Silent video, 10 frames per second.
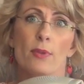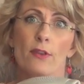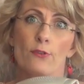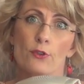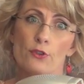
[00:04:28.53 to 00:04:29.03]
But
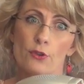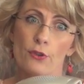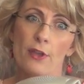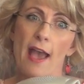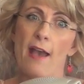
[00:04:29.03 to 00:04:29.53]
if you
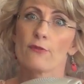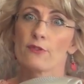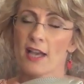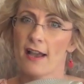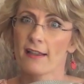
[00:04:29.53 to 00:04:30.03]
do
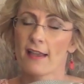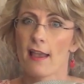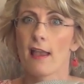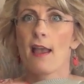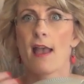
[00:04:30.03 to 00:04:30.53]
have dark
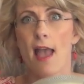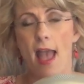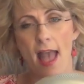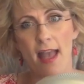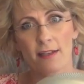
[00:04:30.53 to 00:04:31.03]
hair
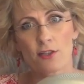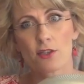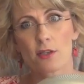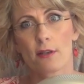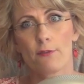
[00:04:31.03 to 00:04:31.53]
and